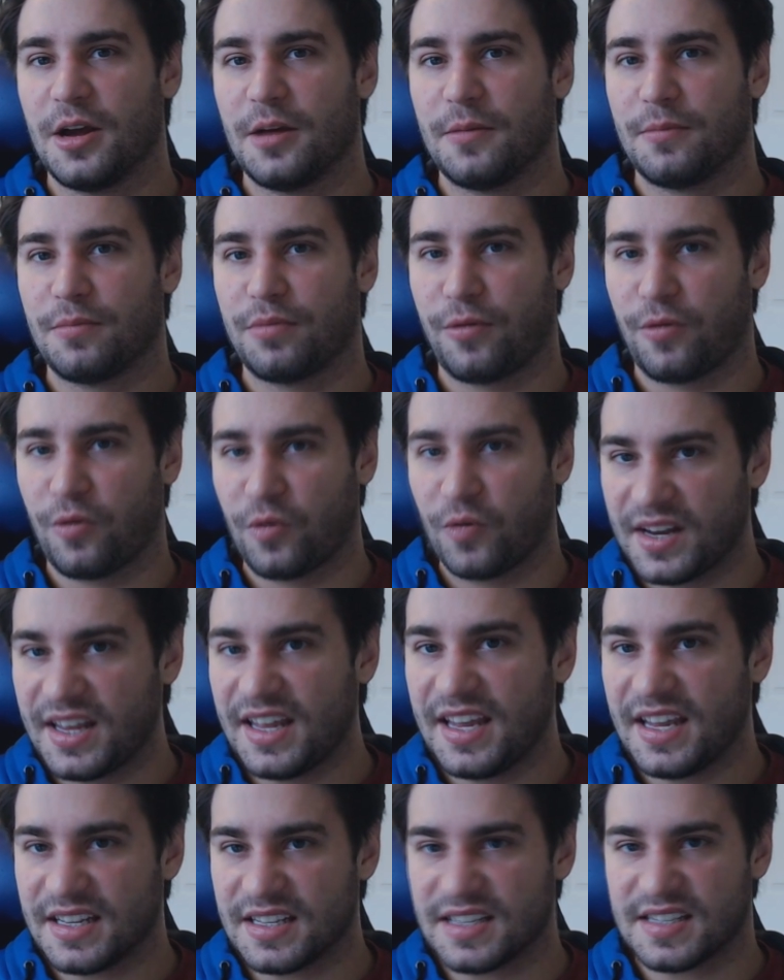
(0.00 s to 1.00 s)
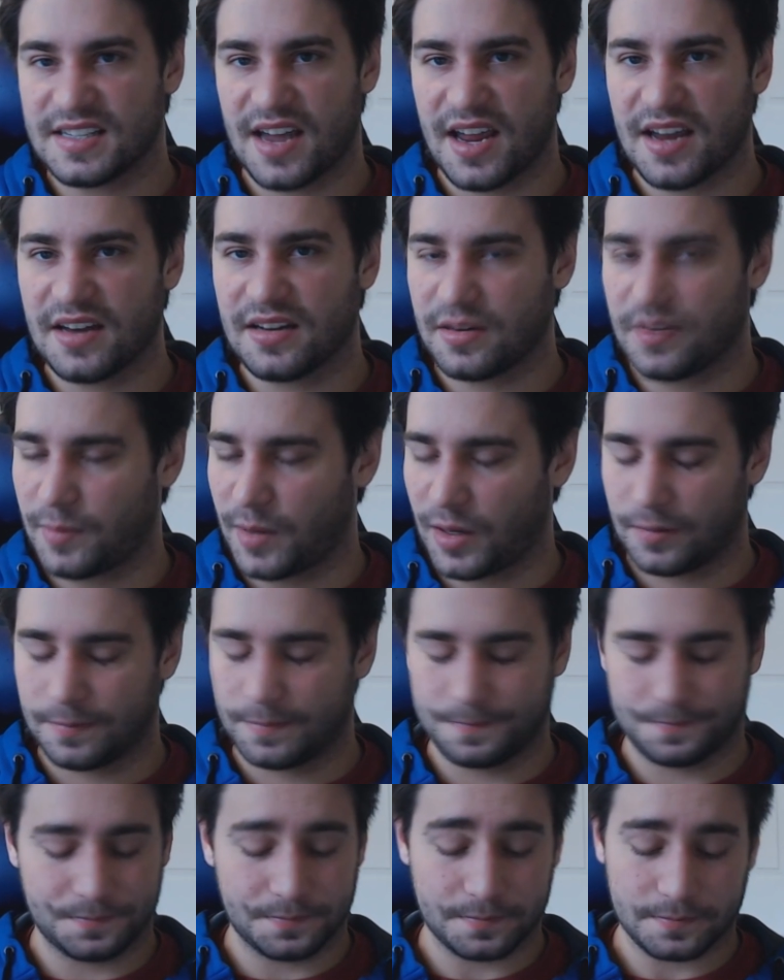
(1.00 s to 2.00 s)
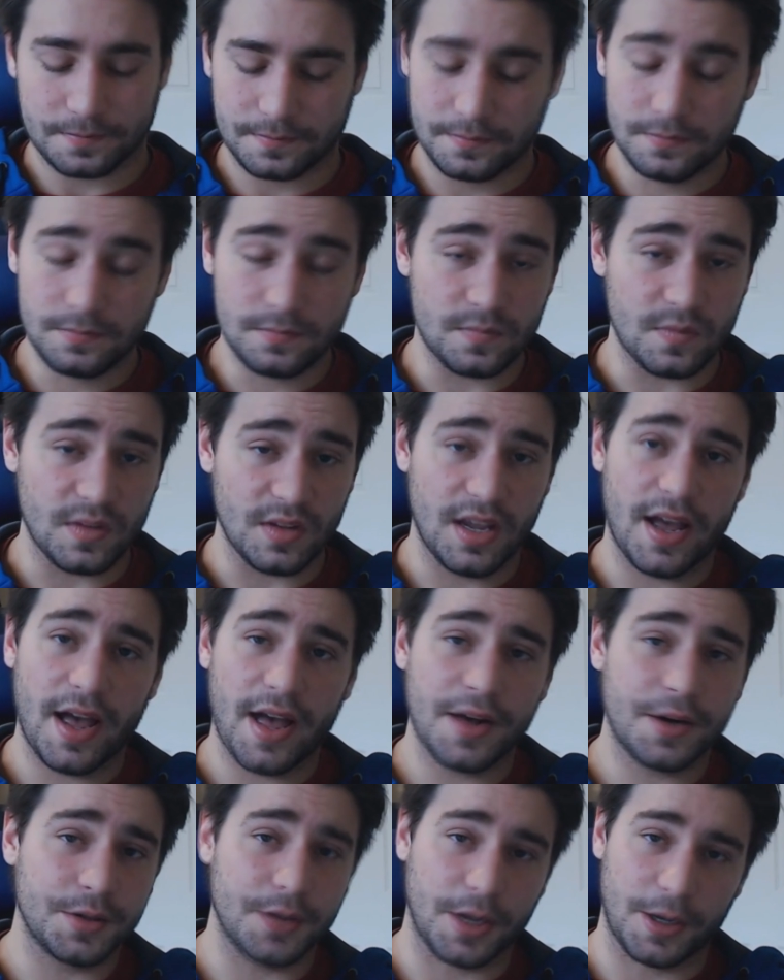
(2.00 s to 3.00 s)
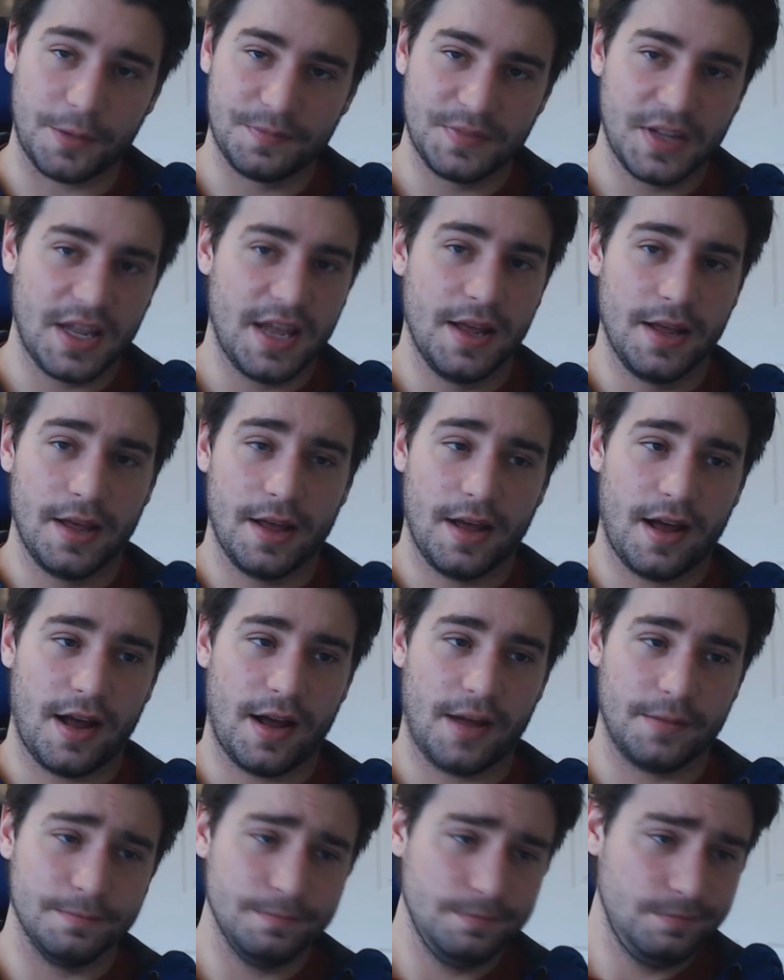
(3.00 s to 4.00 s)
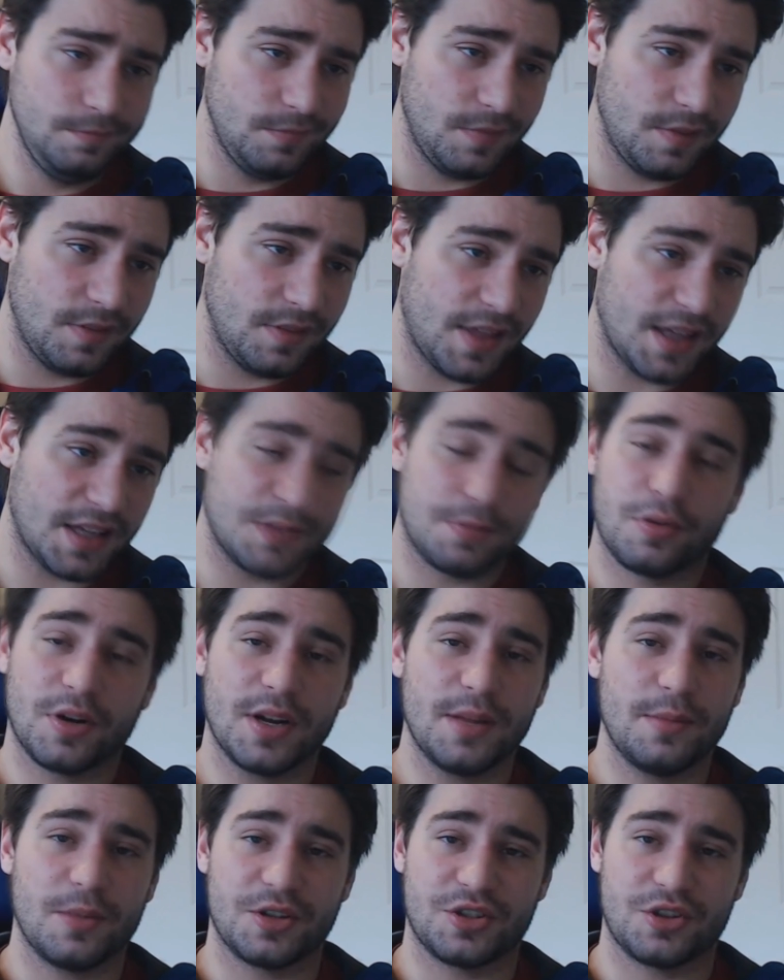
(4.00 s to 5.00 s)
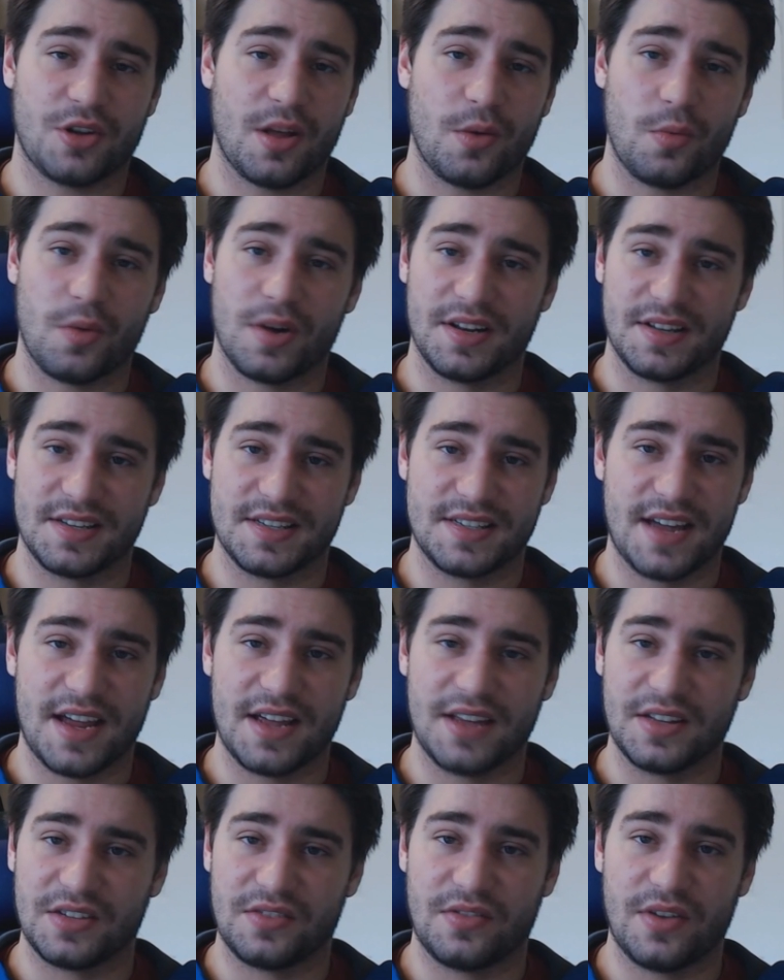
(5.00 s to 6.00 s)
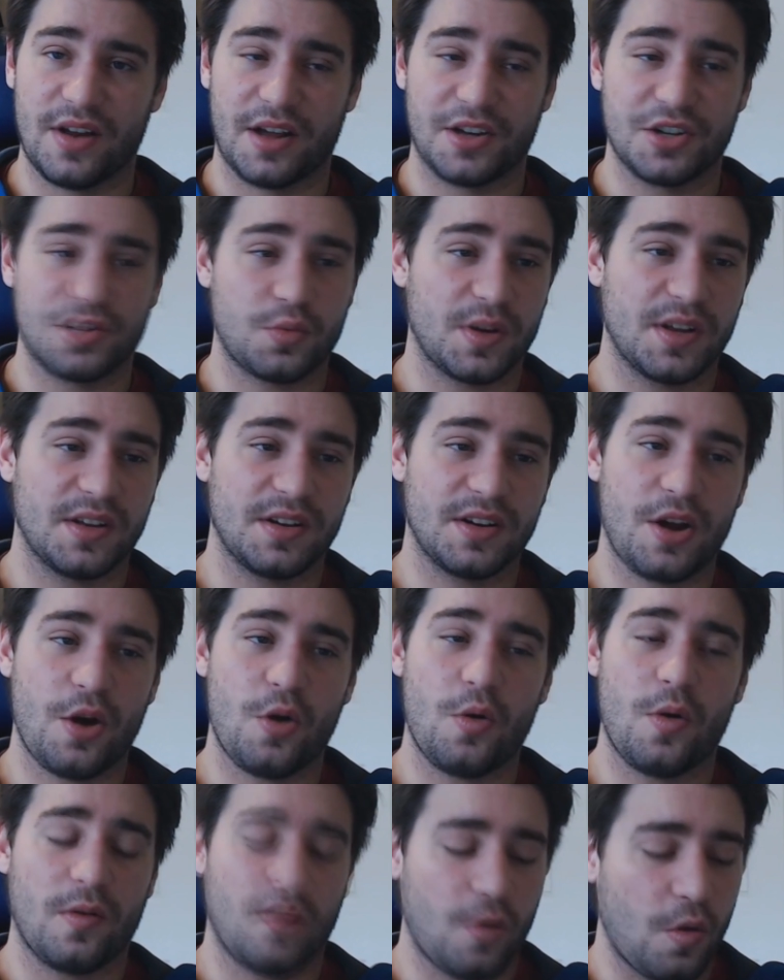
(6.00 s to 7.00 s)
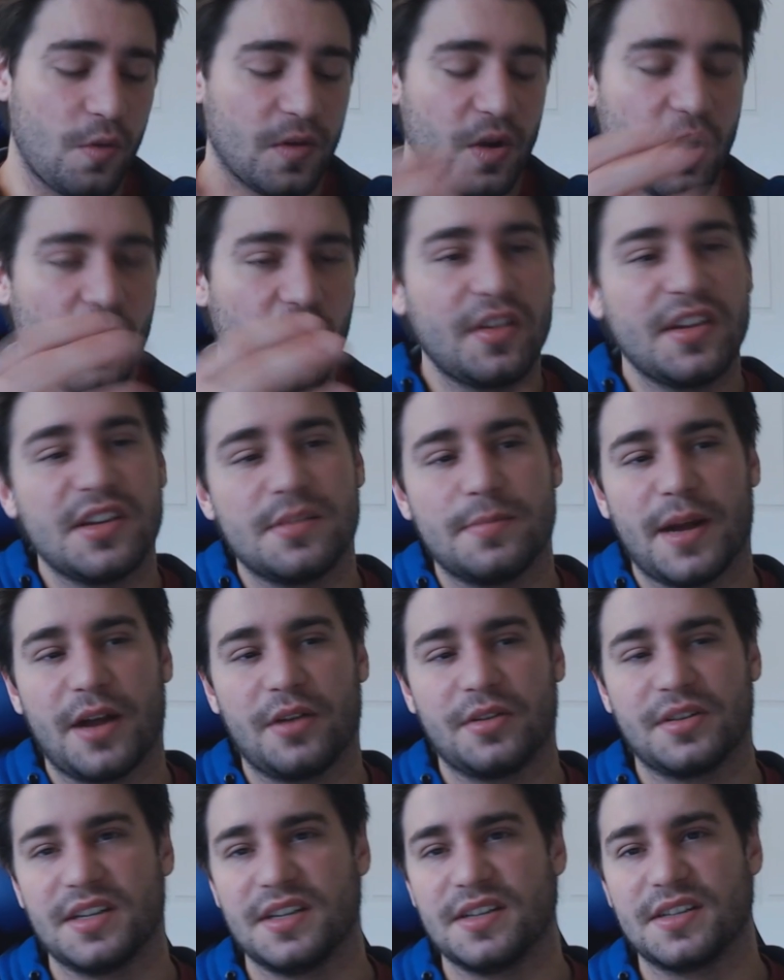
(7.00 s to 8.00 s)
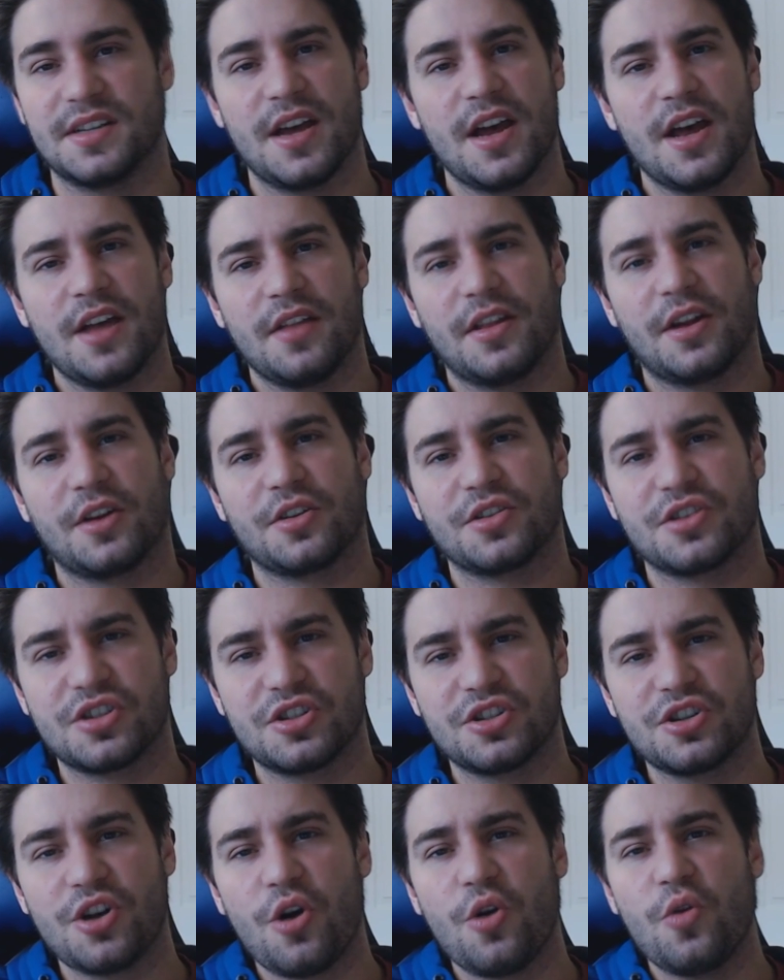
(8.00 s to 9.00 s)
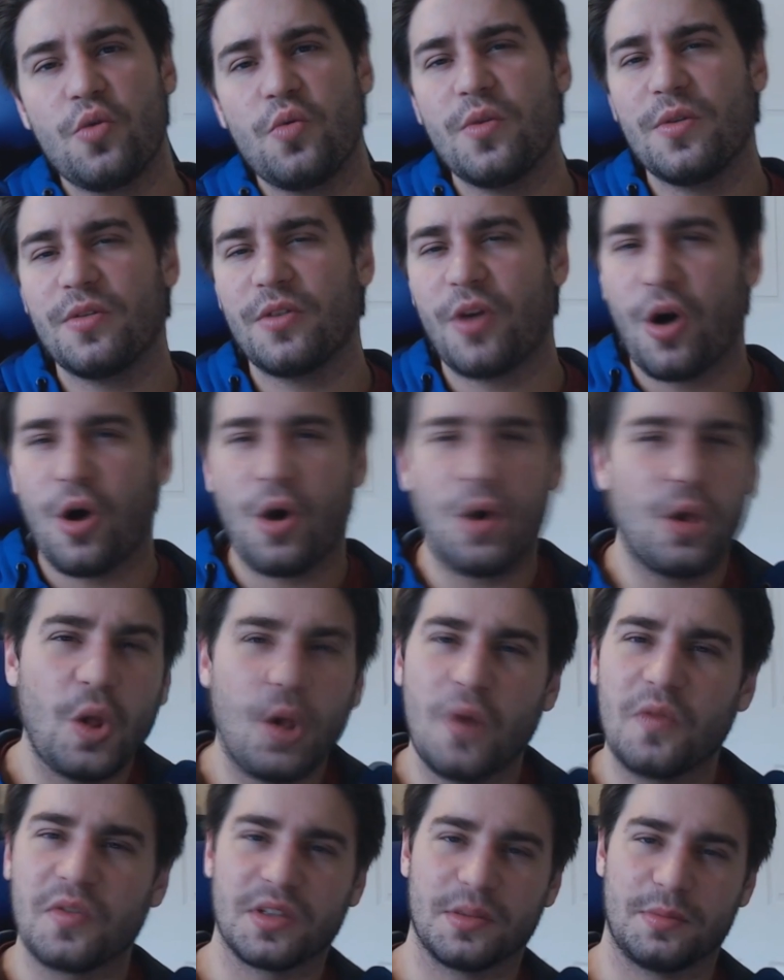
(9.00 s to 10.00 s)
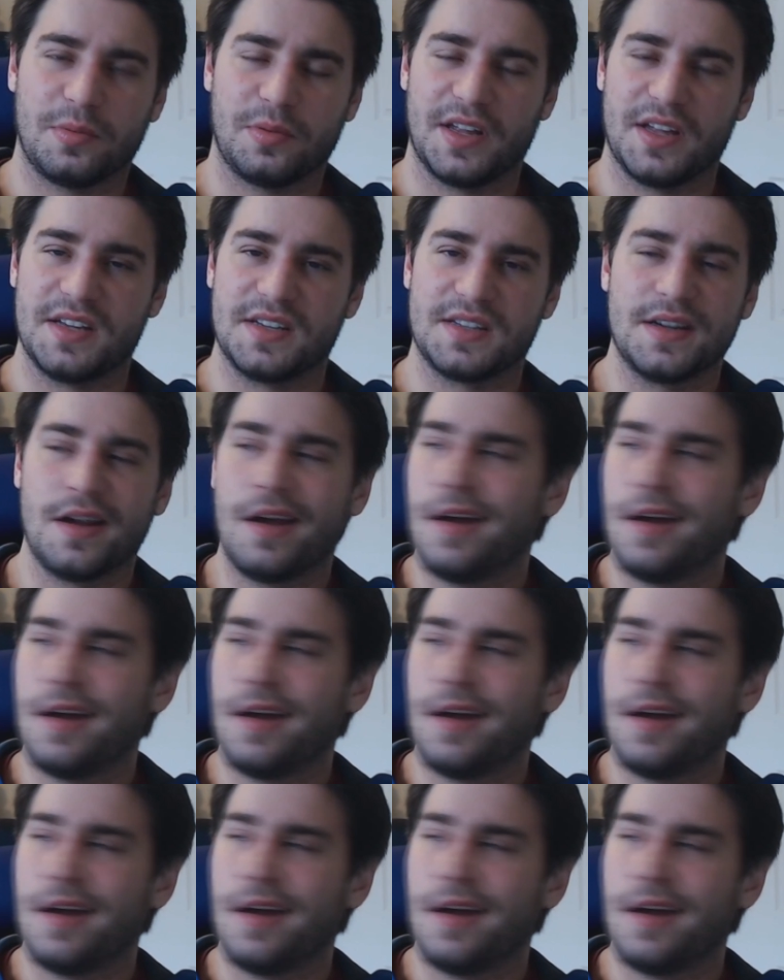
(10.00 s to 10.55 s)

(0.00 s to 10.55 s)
pretty insane to me. I don't know. That's pretty much all I wanted to say in this video. I just wanted to go over all these bounties that are so all over the place.